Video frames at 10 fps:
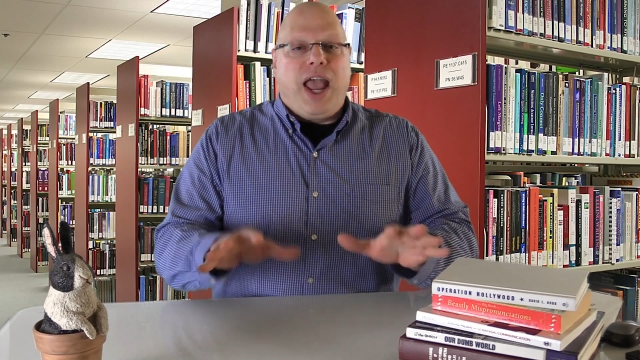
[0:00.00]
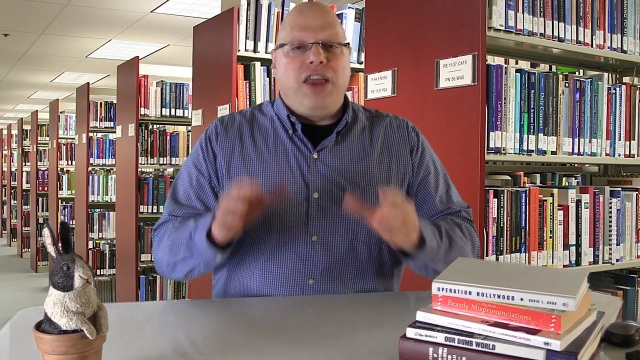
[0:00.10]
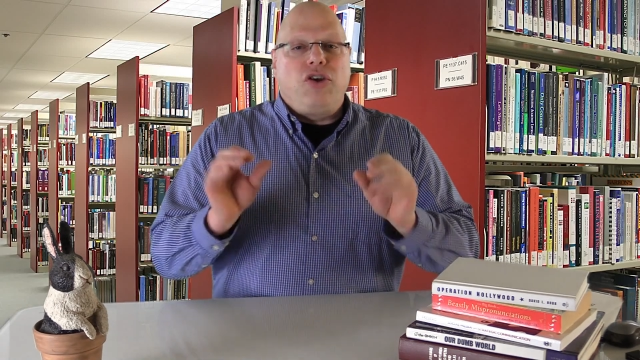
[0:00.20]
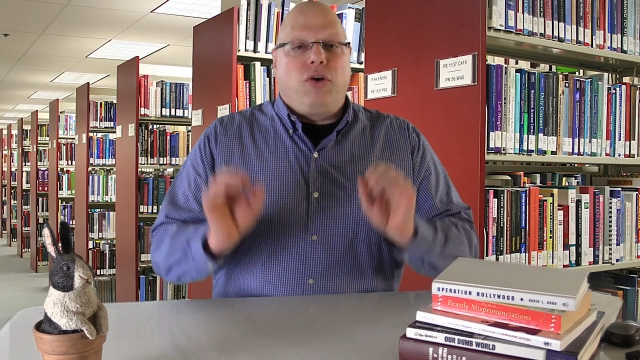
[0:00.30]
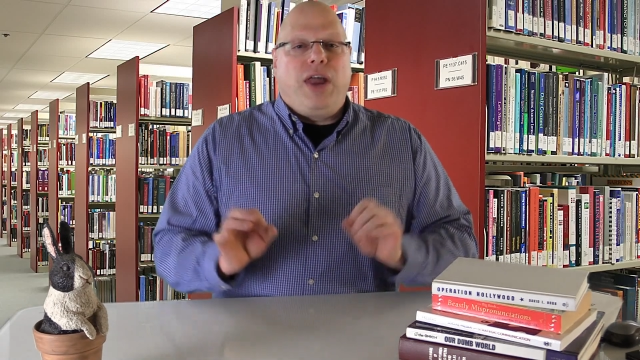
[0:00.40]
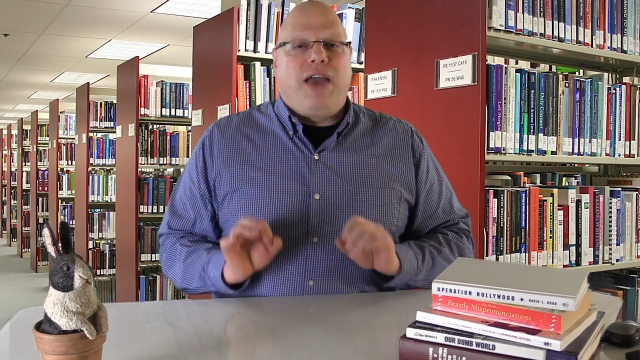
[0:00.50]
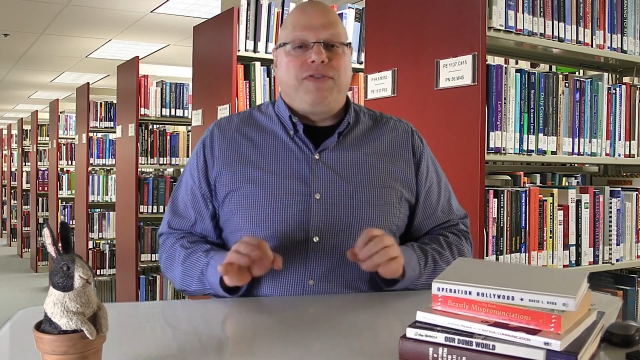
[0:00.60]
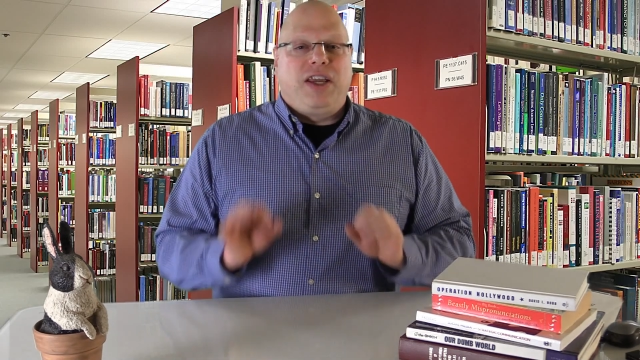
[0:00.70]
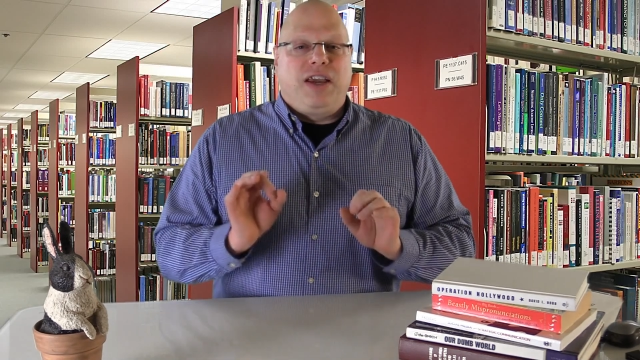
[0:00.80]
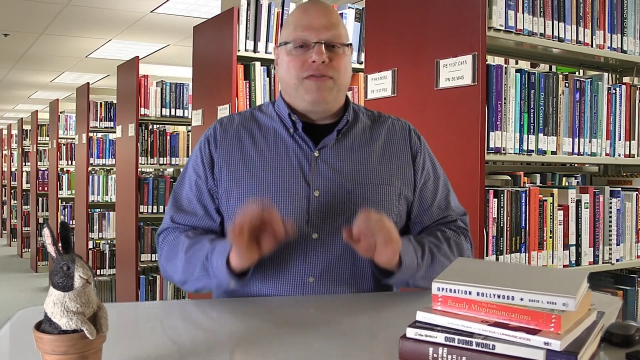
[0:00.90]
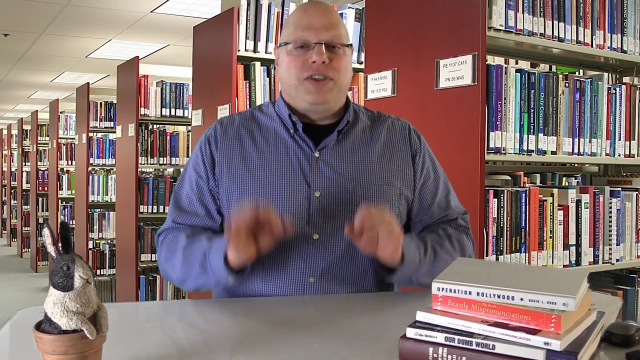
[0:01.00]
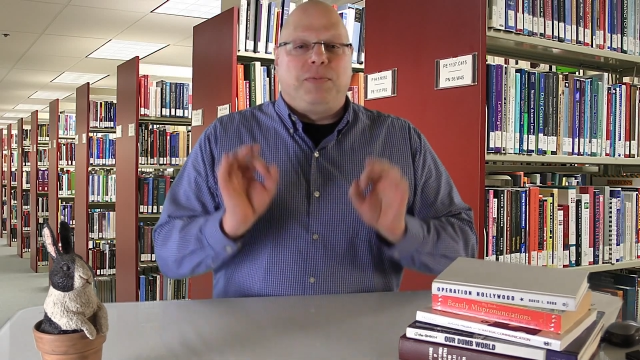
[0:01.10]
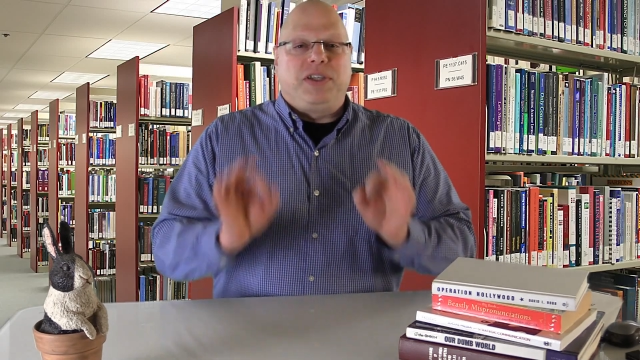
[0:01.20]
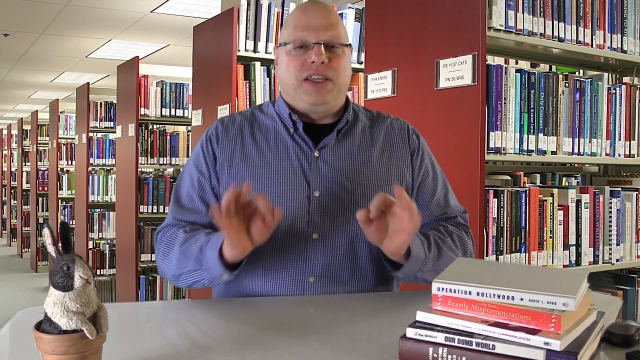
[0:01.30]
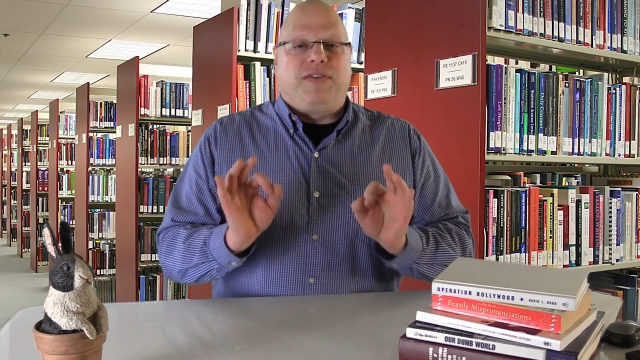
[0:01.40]
and you don't have to give
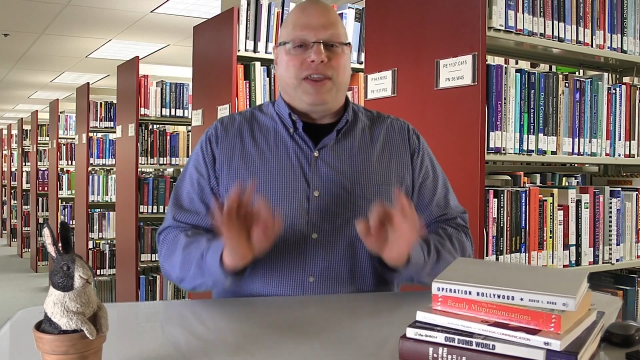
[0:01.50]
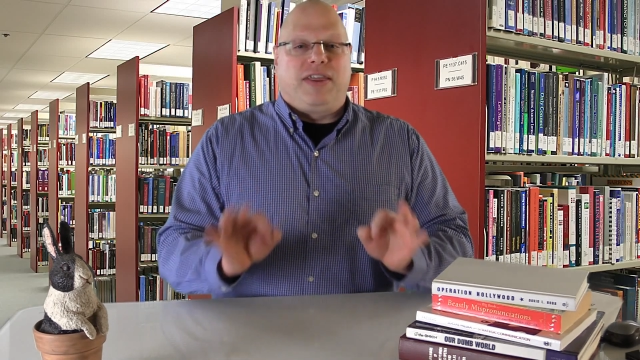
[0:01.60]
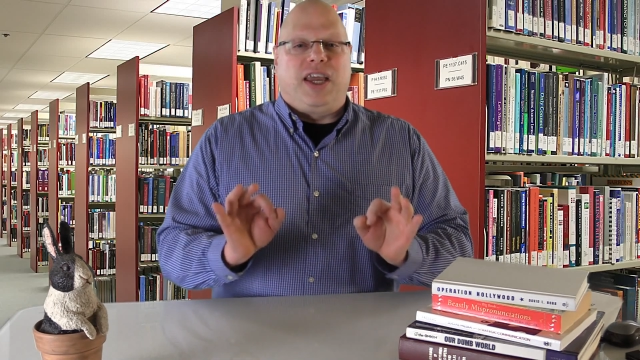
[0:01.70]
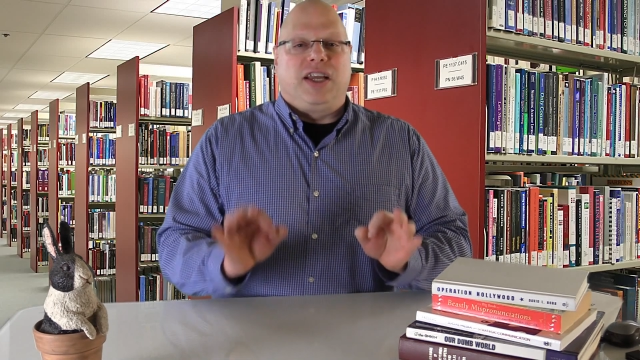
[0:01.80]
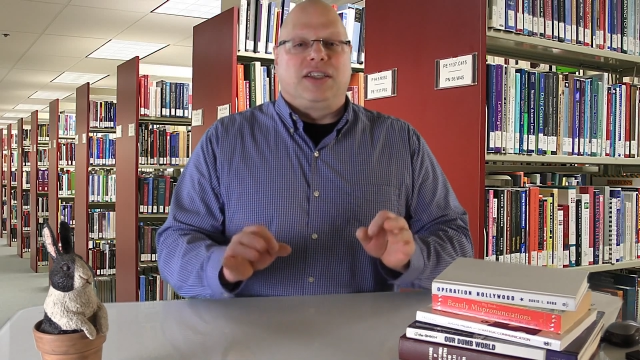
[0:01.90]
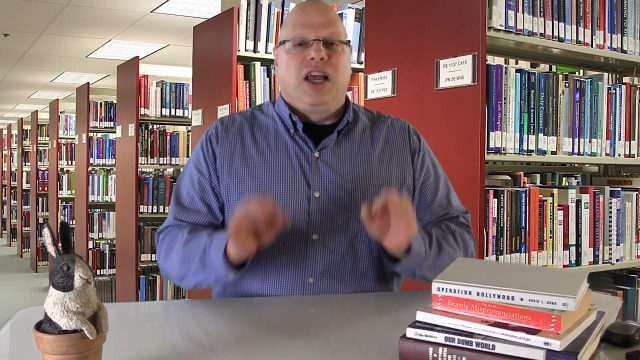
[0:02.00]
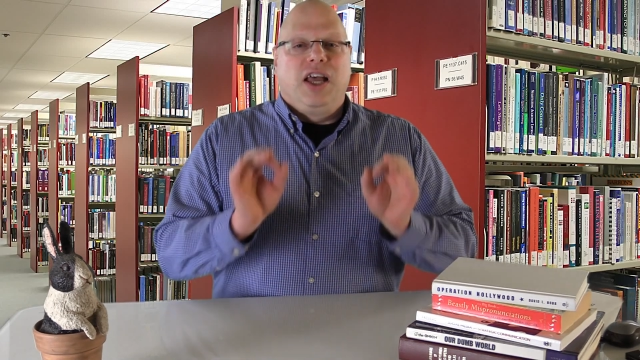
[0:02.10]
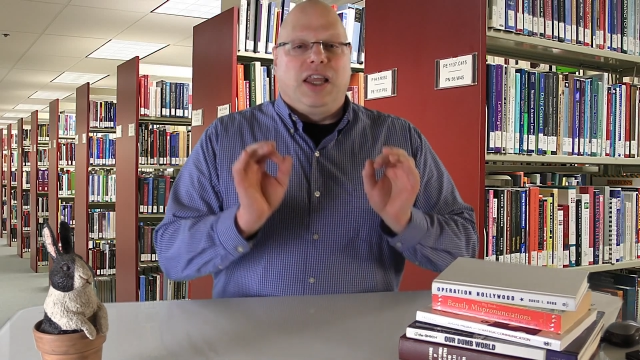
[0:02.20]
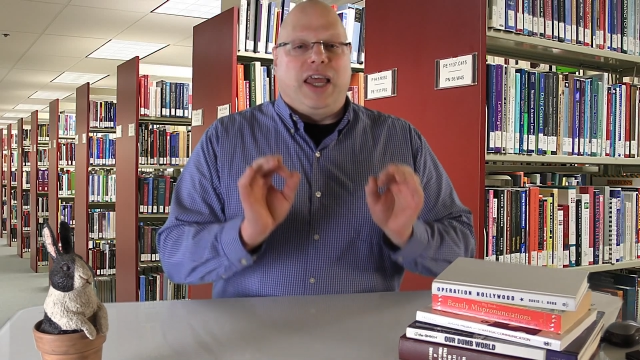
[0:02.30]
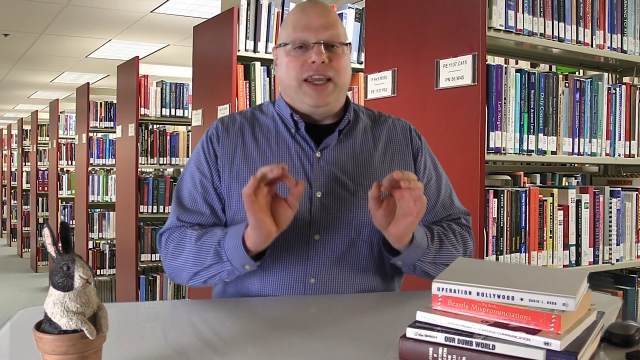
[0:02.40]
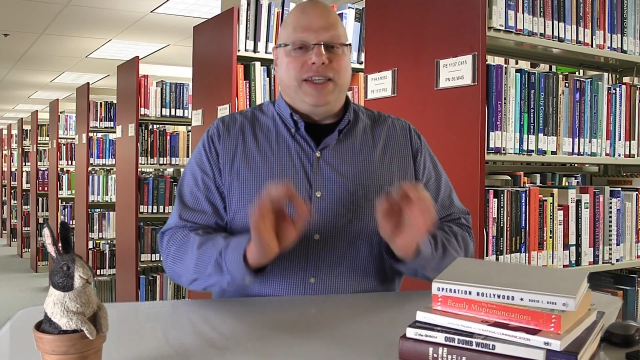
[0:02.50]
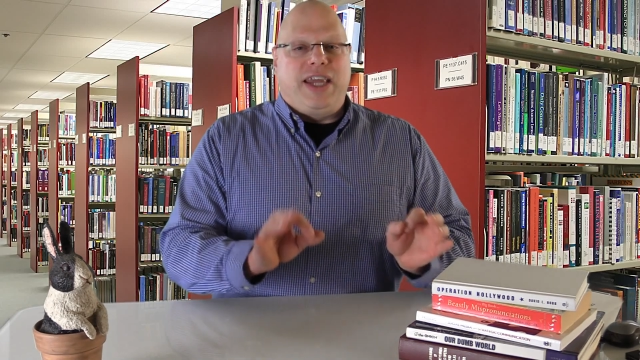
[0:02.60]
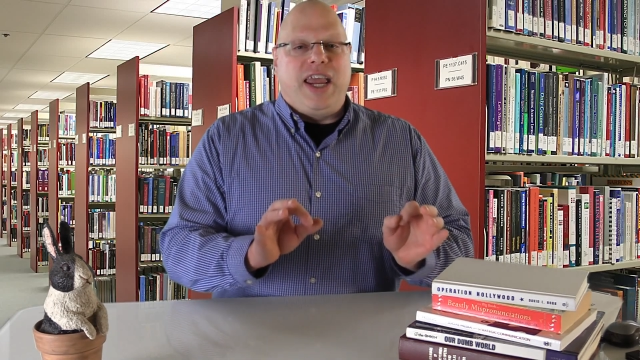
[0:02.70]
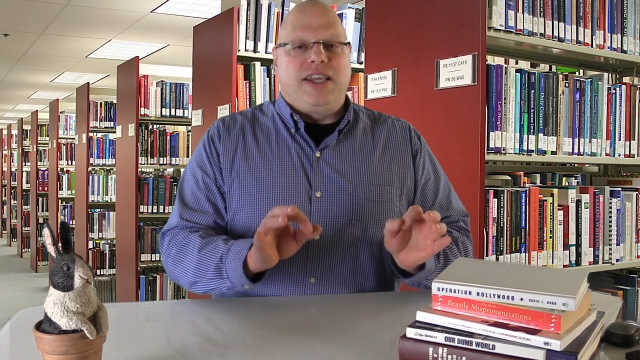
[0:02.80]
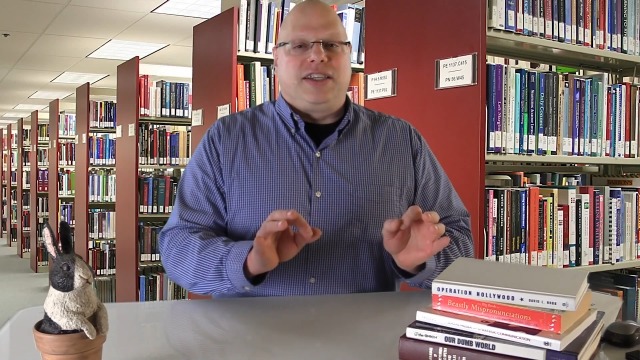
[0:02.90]
specific things like
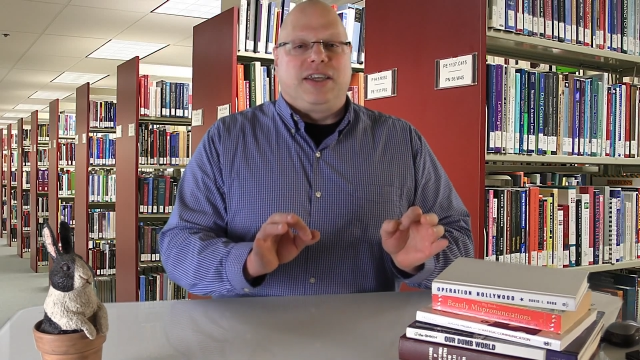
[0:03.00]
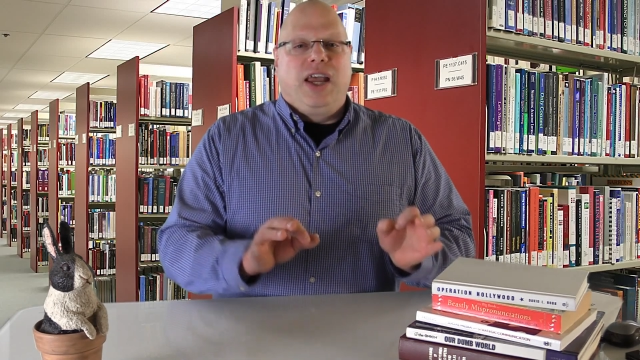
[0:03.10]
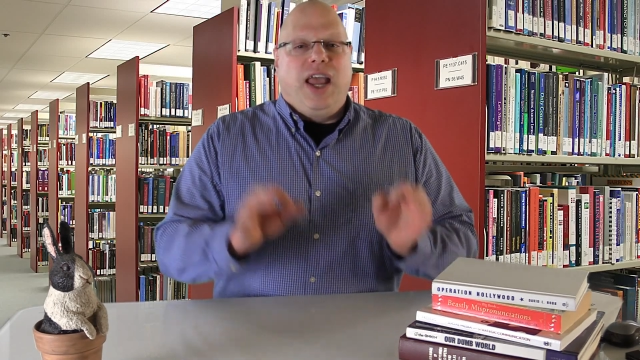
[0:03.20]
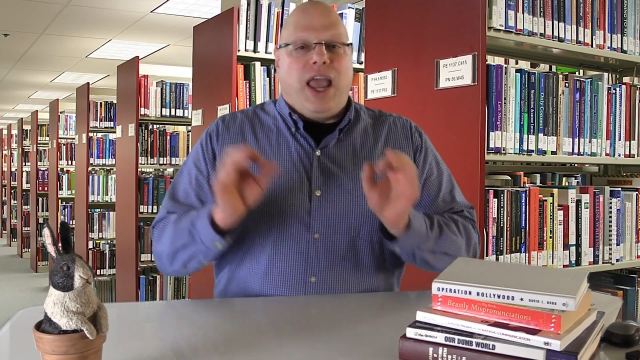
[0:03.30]
dates